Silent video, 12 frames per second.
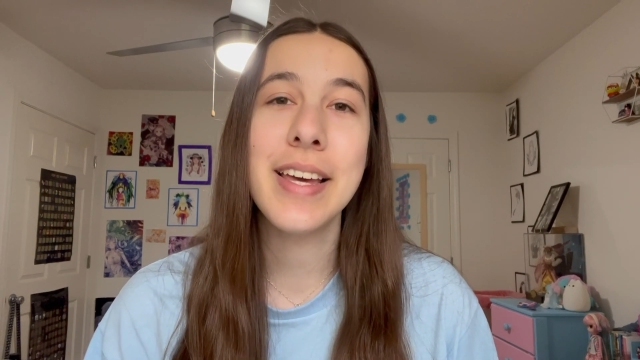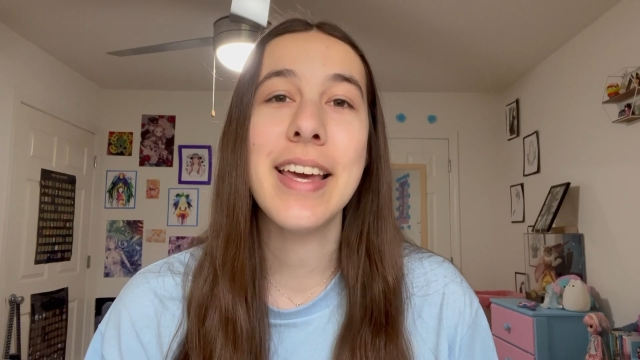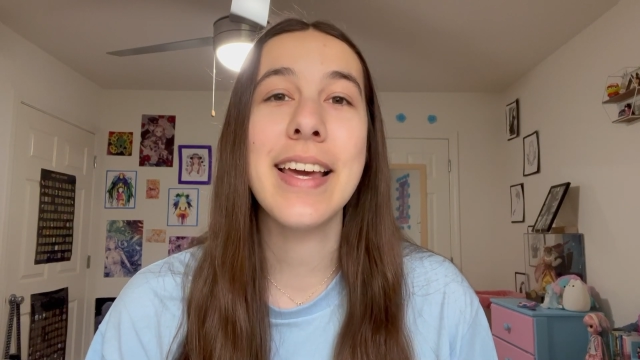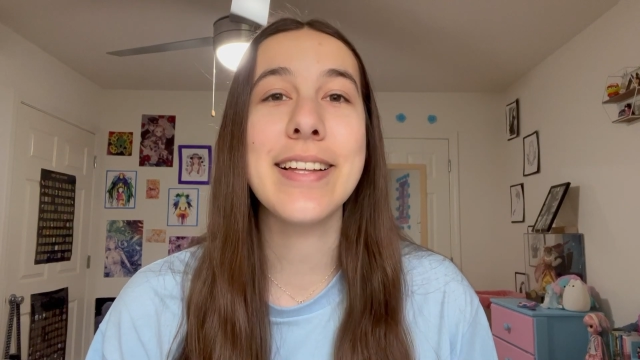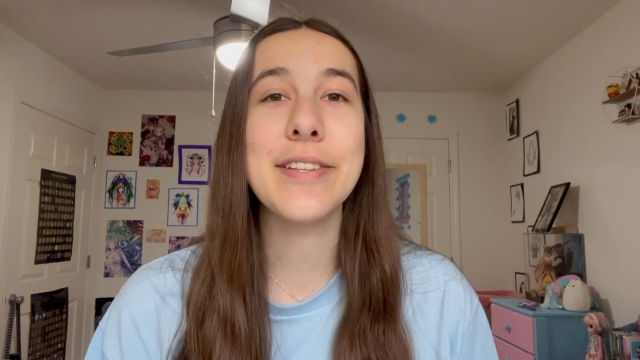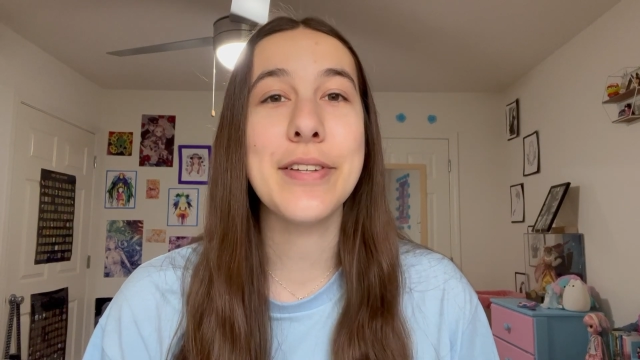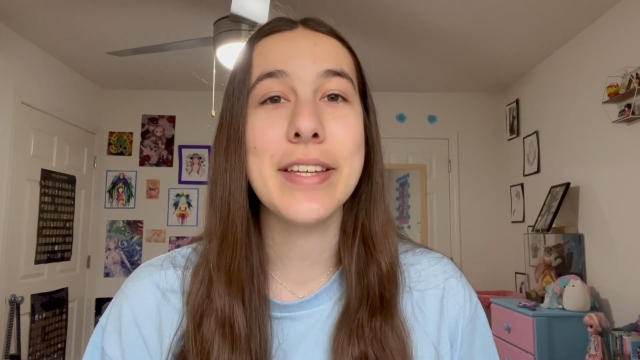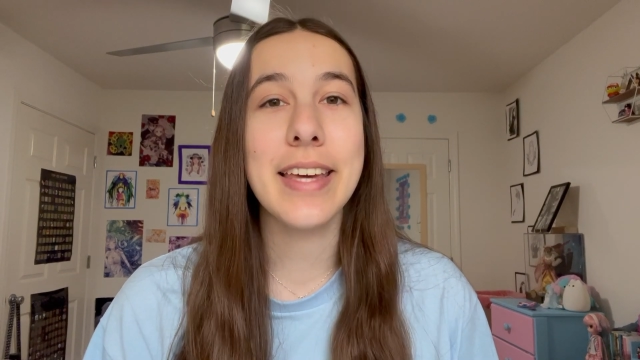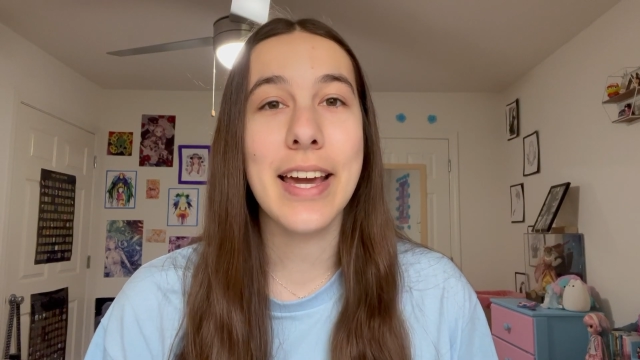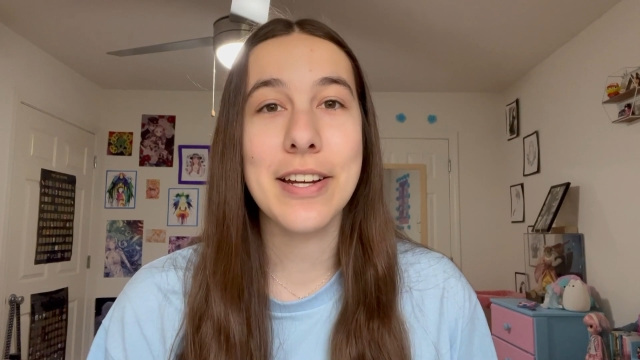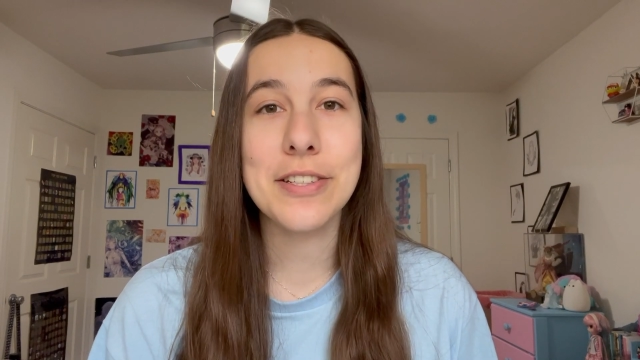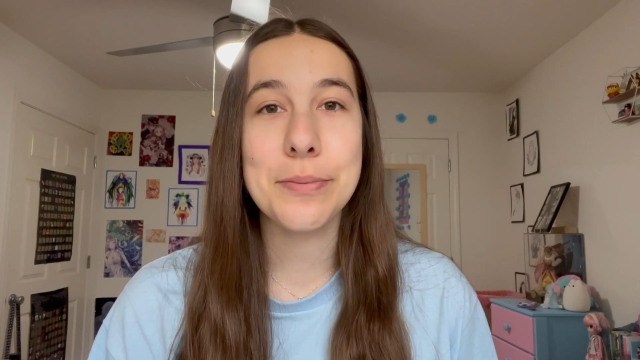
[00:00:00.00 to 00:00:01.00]
including
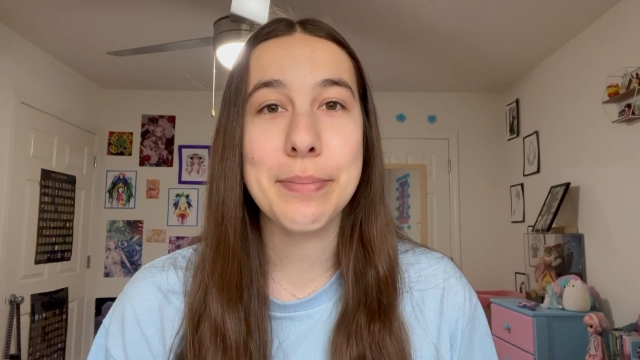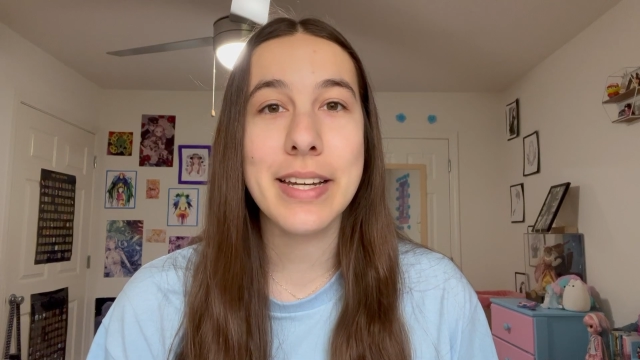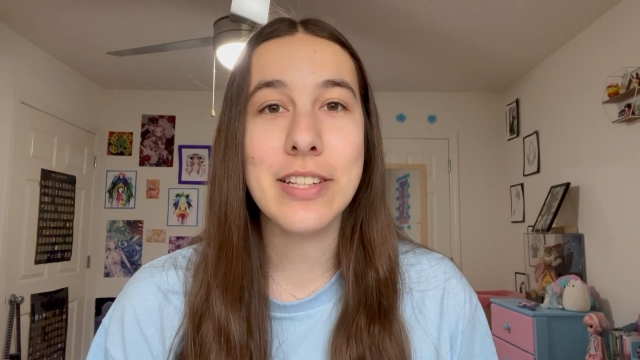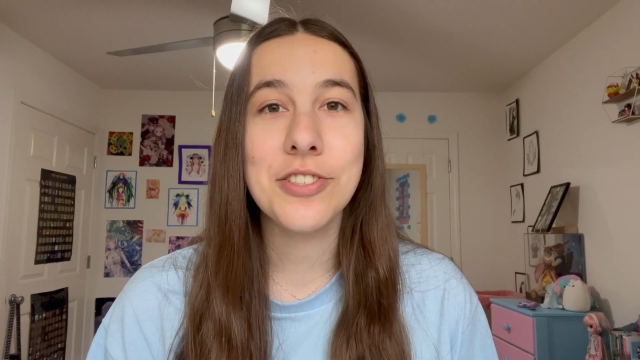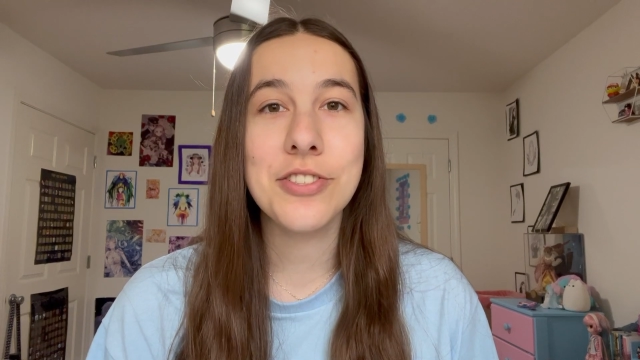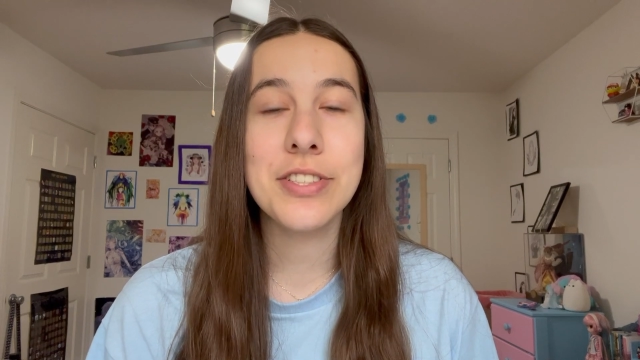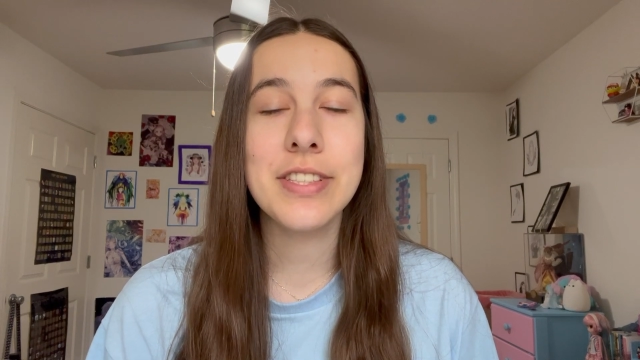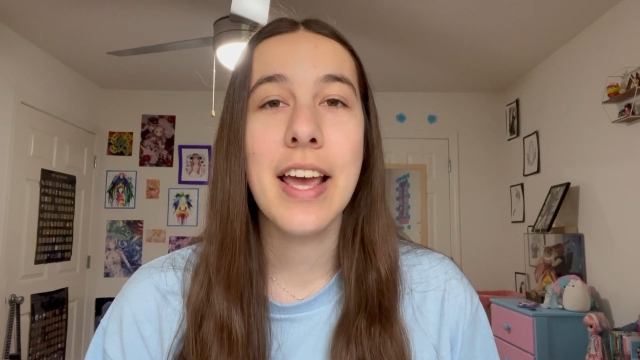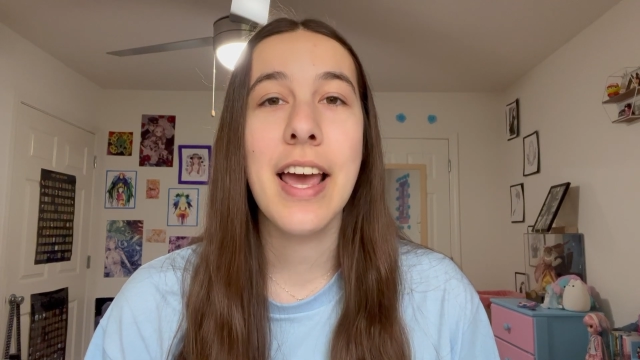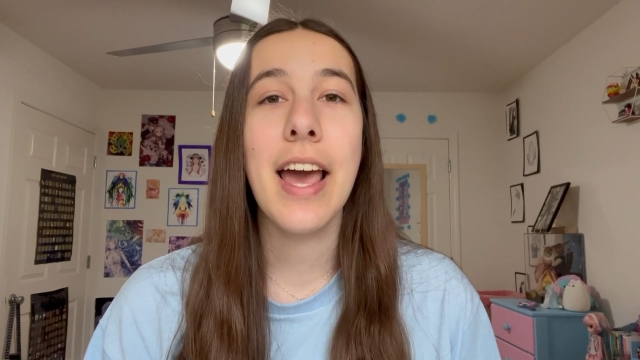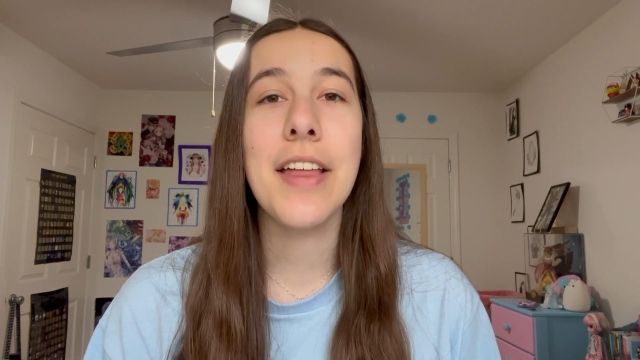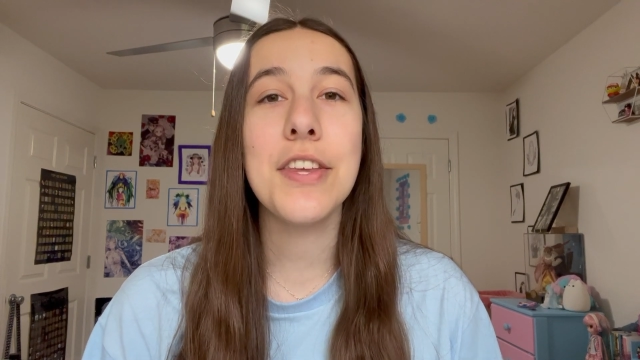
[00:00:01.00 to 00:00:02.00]
character pictures
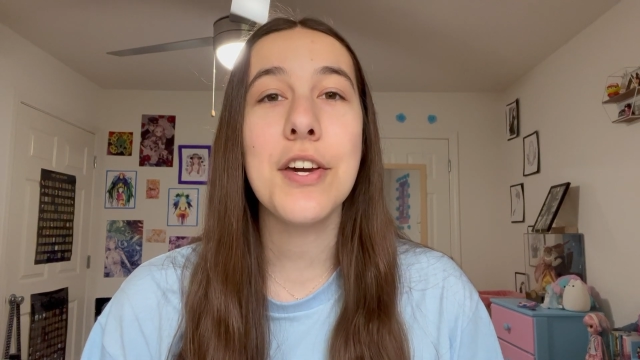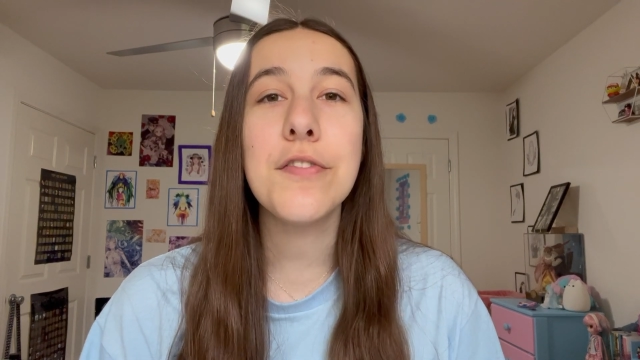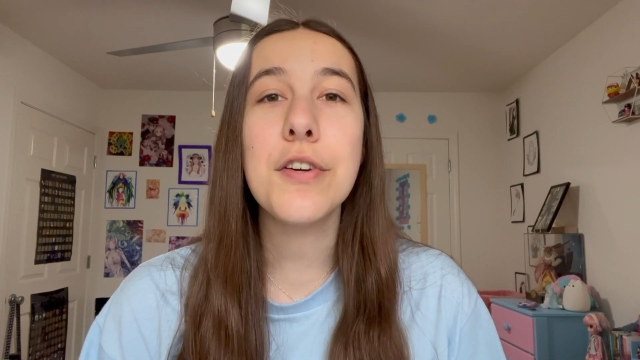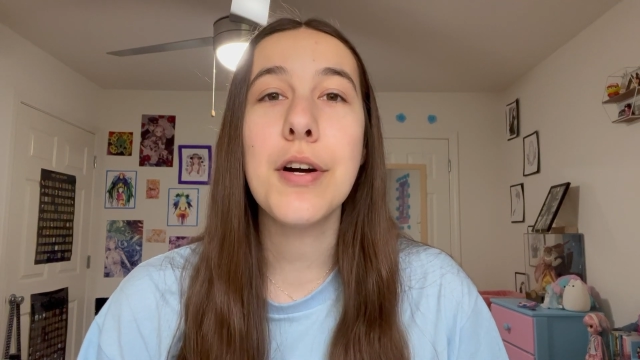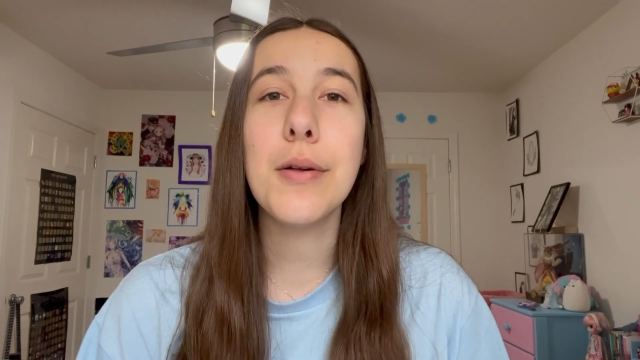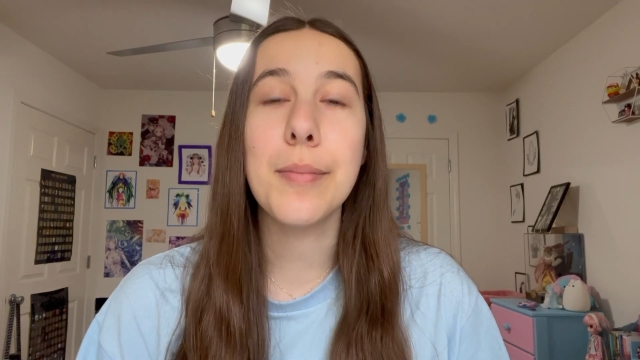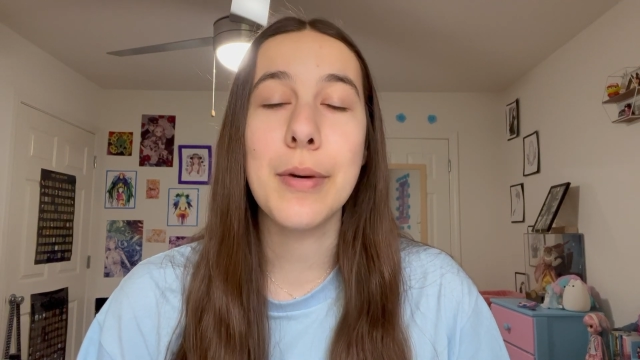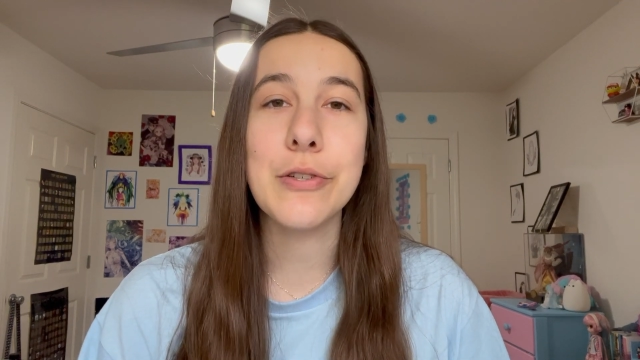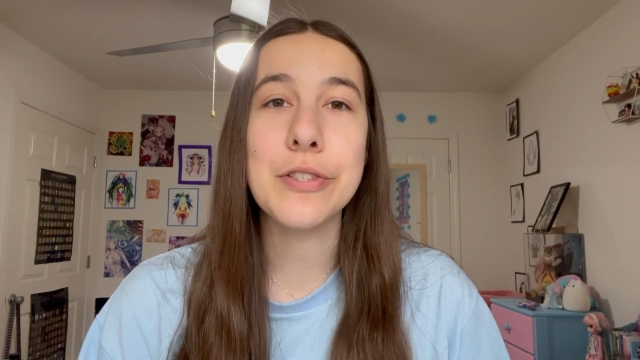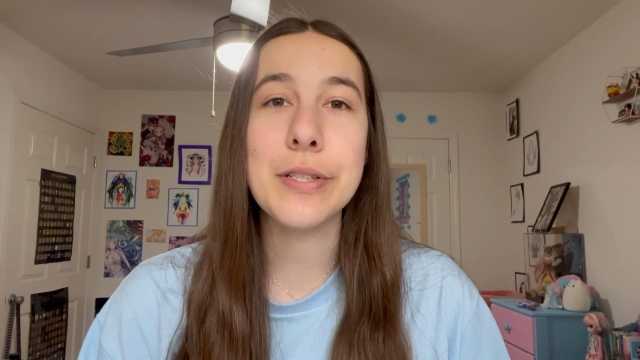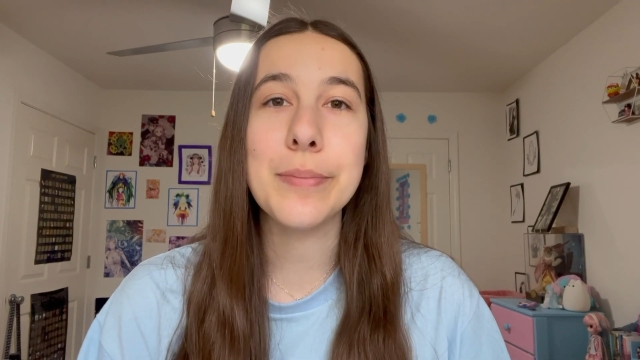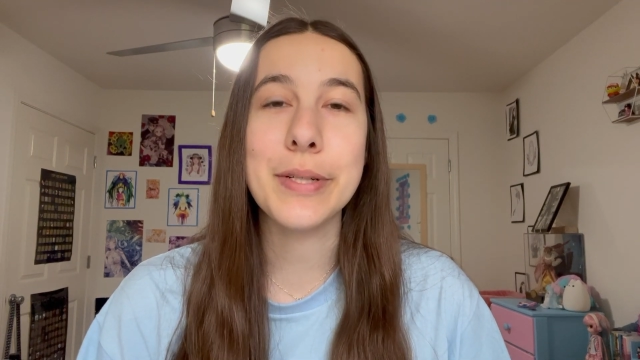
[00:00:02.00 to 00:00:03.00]
and the overall
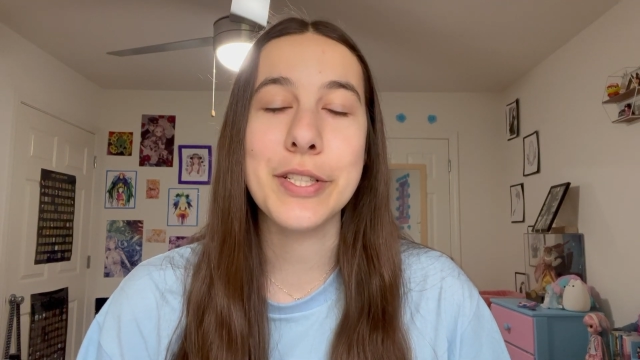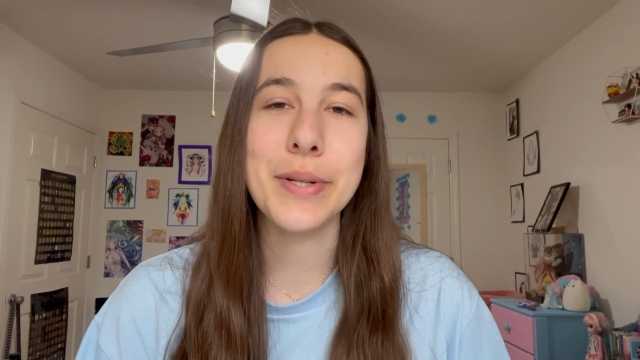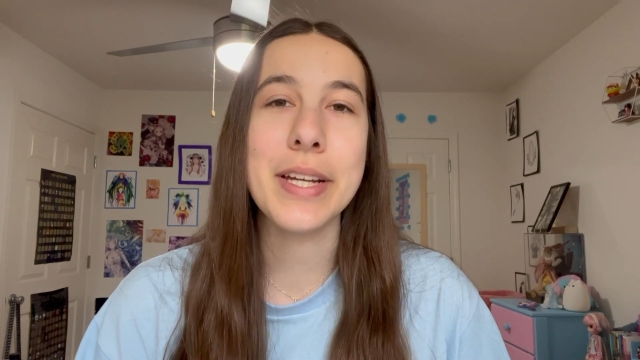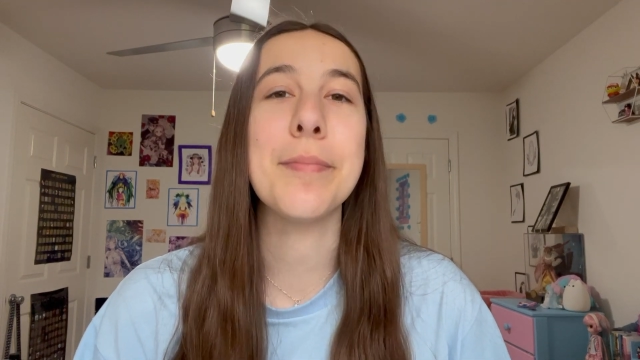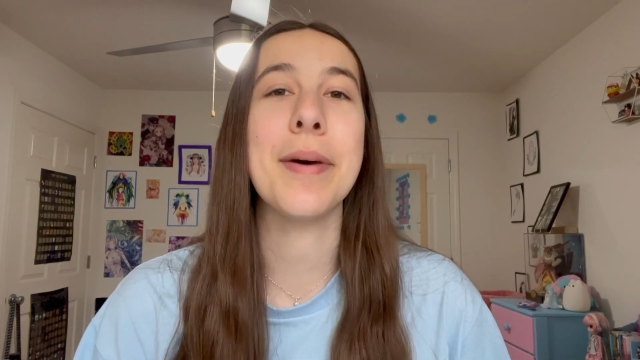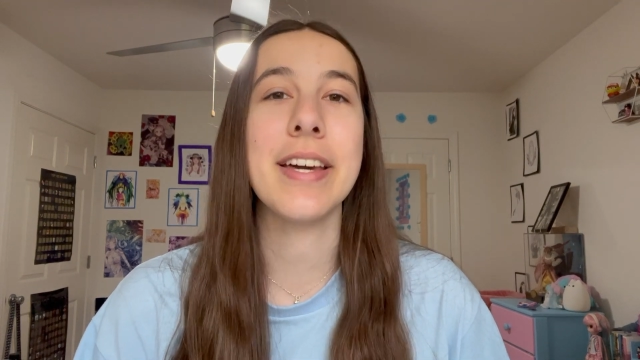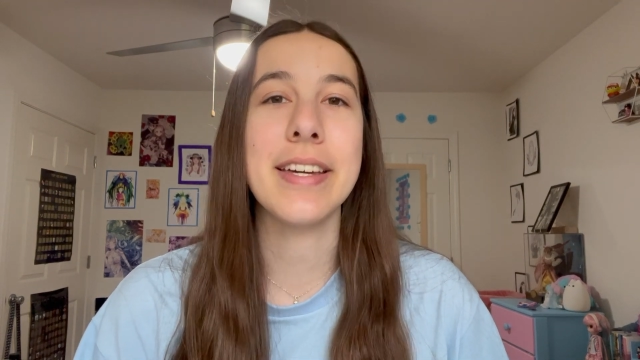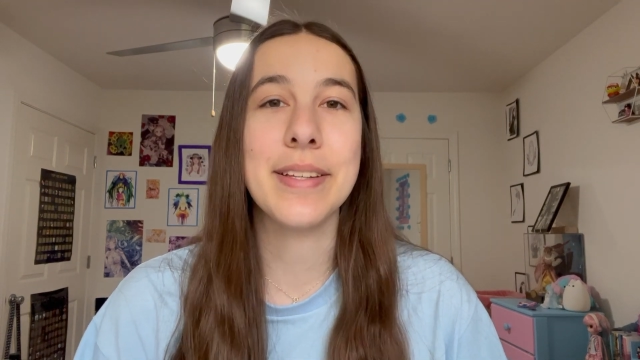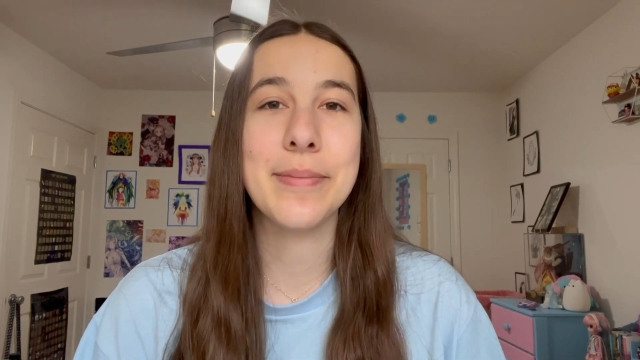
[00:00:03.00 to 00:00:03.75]
emotion portrayed by it.